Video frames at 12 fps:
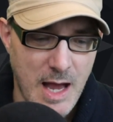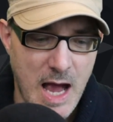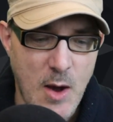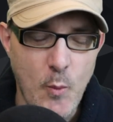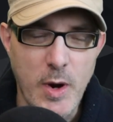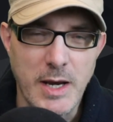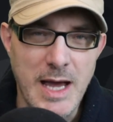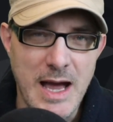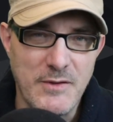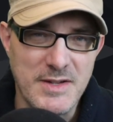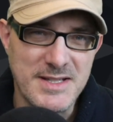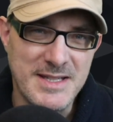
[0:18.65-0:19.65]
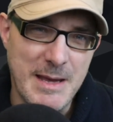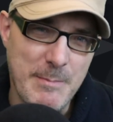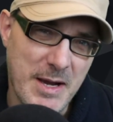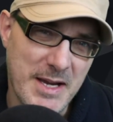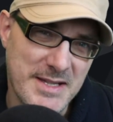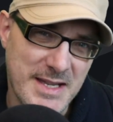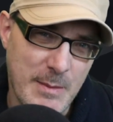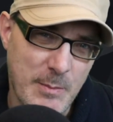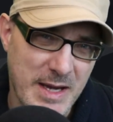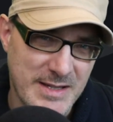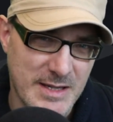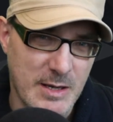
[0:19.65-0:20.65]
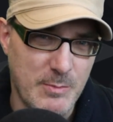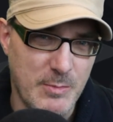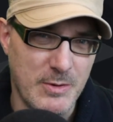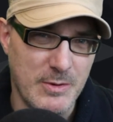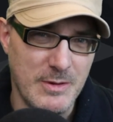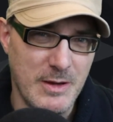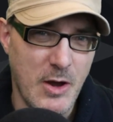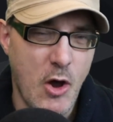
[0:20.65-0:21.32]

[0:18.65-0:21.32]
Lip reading: and we're going to have a step-by-step example